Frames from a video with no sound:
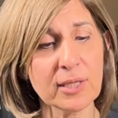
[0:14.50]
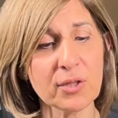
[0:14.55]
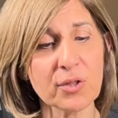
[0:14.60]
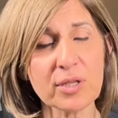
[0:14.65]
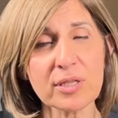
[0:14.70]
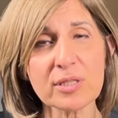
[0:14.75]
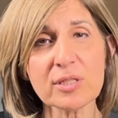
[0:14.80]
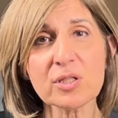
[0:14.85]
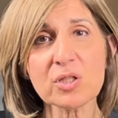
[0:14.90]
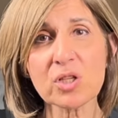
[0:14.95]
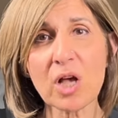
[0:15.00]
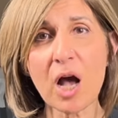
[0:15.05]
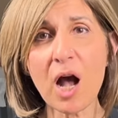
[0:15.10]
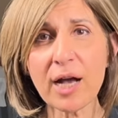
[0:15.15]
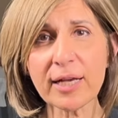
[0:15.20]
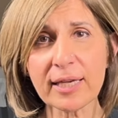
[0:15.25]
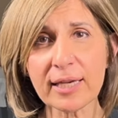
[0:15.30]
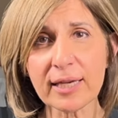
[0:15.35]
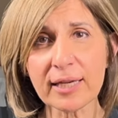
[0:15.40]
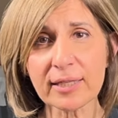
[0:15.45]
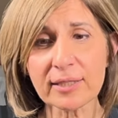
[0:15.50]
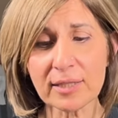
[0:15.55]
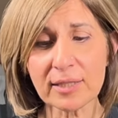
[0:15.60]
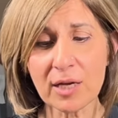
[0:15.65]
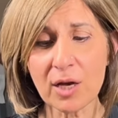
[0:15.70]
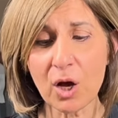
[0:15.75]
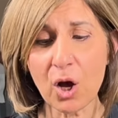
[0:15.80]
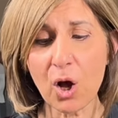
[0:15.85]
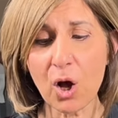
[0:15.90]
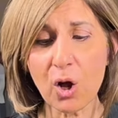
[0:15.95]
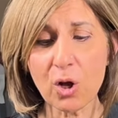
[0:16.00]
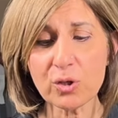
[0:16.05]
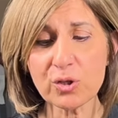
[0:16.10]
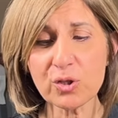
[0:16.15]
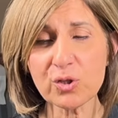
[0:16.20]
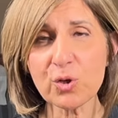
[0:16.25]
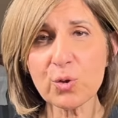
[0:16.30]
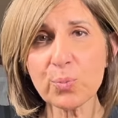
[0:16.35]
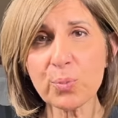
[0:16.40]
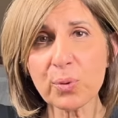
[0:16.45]
The socket
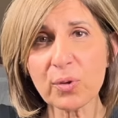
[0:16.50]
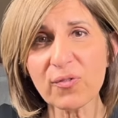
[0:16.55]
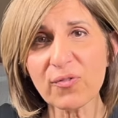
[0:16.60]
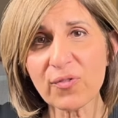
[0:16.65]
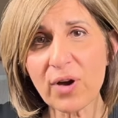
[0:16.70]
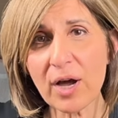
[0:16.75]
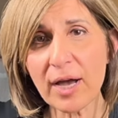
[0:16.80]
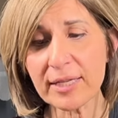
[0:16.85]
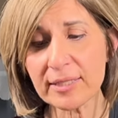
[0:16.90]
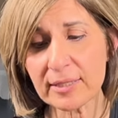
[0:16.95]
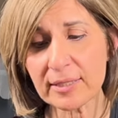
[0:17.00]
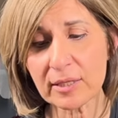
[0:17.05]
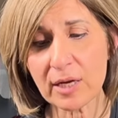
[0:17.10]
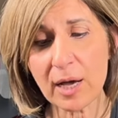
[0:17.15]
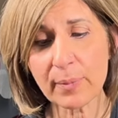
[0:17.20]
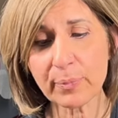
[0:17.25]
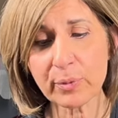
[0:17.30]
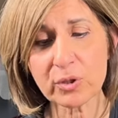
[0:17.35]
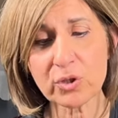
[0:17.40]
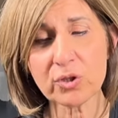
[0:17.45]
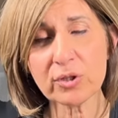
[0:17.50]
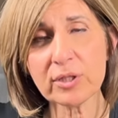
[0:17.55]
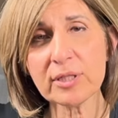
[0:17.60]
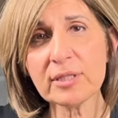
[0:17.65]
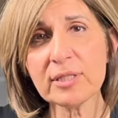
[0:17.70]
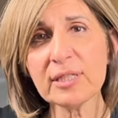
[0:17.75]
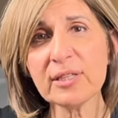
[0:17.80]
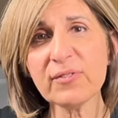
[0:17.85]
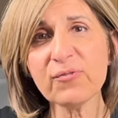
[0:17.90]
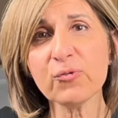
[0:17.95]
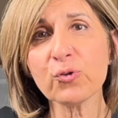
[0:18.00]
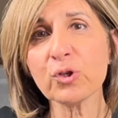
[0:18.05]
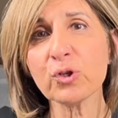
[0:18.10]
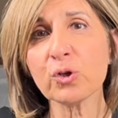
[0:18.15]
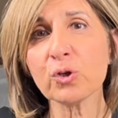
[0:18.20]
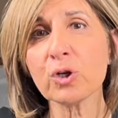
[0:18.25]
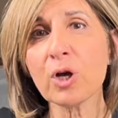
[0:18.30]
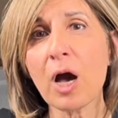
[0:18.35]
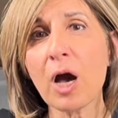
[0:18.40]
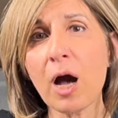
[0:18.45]
also provides an opportunity for
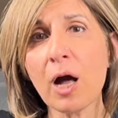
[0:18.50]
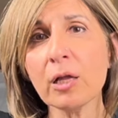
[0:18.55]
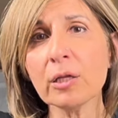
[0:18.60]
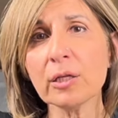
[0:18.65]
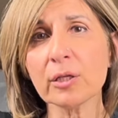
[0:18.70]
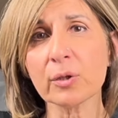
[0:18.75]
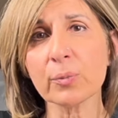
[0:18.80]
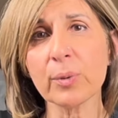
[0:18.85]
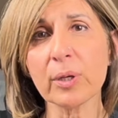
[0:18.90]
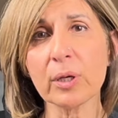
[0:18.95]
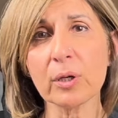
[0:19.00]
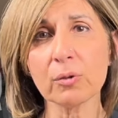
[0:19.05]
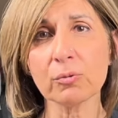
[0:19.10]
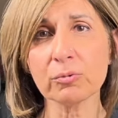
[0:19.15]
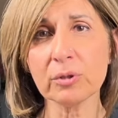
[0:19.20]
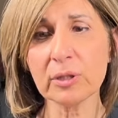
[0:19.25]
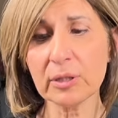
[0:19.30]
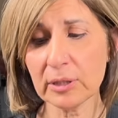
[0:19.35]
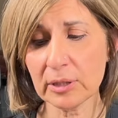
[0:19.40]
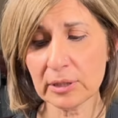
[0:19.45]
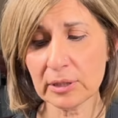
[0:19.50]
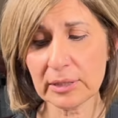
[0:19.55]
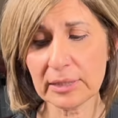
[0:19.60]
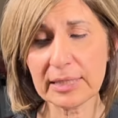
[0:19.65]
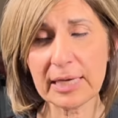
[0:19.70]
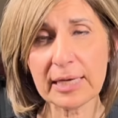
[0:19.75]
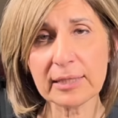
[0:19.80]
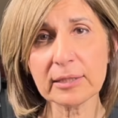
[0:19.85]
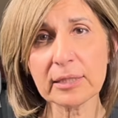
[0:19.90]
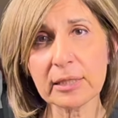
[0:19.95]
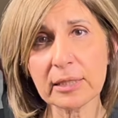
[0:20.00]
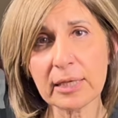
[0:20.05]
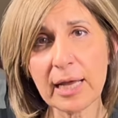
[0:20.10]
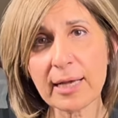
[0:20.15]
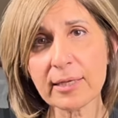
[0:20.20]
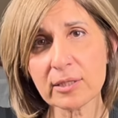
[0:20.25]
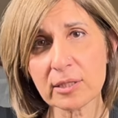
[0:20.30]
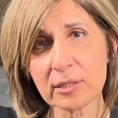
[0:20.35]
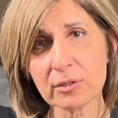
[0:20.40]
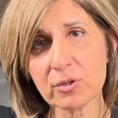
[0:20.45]
your collarbone to get
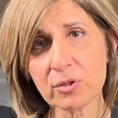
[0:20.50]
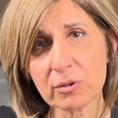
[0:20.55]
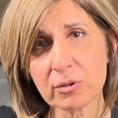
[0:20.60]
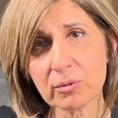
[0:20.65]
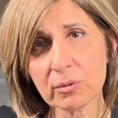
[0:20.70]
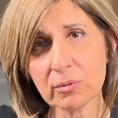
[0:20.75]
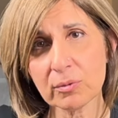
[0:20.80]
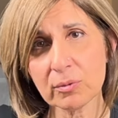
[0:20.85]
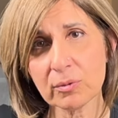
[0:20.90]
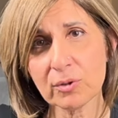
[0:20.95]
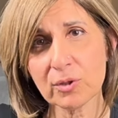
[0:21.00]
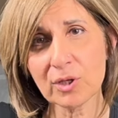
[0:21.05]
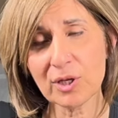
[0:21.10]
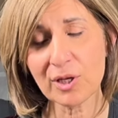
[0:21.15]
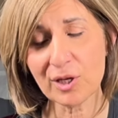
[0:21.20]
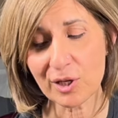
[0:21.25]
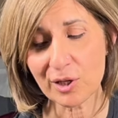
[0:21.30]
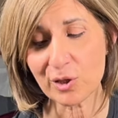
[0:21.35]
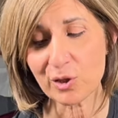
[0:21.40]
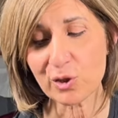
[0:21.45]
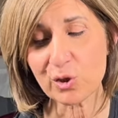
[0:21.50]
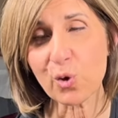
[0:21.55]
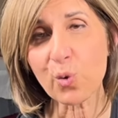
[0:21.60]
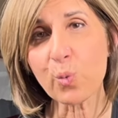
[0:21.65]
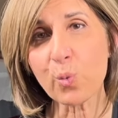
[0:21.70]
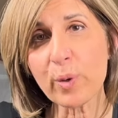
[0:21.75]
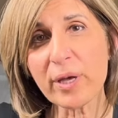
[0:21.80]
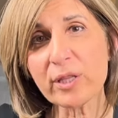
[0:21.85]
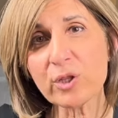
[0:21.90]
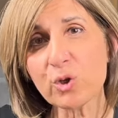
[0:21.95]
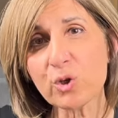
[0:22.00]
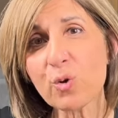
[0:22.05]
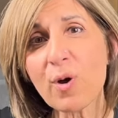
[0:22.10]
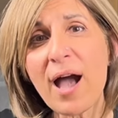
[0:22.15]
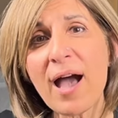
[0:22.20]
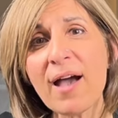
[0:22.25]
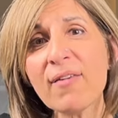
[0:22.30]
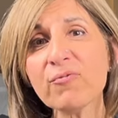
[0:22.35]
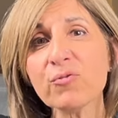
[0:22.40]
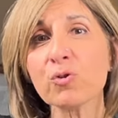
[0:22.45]
connected to. So when you
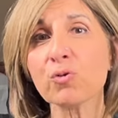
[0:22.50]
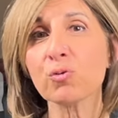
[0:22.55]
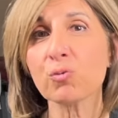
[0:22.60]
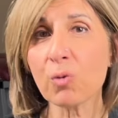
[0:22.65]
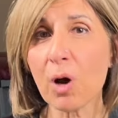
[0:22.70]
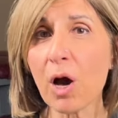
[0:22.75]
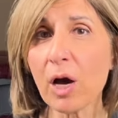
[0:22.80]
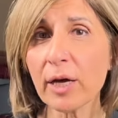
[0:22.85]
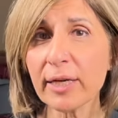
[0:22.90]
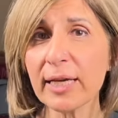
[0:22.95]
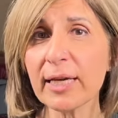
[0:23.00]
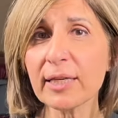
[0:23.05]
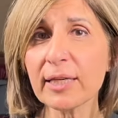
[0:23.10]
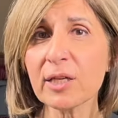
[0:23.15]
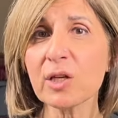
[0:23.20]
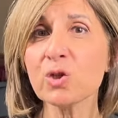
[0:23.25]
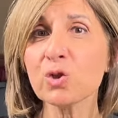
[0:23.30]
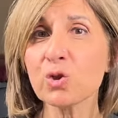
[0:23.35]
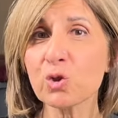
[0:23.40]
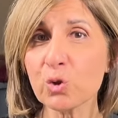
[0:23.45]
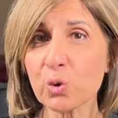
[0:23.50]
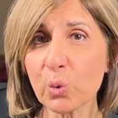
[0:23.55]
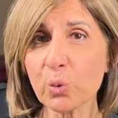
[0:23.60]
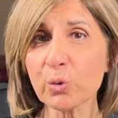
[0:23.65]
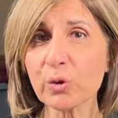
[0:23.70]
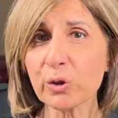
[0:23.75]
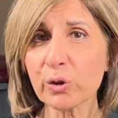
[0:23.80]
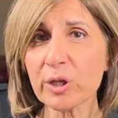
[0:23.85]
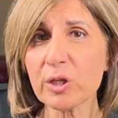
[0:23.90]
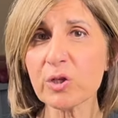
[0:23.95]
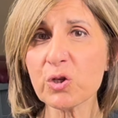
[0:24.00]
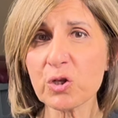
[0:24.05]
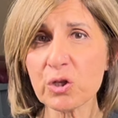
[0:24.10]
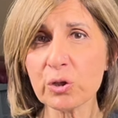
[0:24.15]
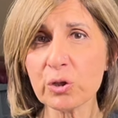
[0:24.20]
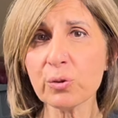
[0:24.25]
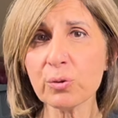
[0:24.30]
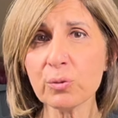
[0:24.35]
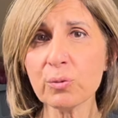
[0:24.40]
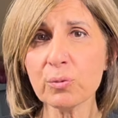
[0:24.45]
have chronic shoulder
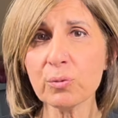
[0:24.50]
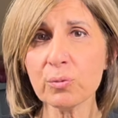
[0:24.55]
issue,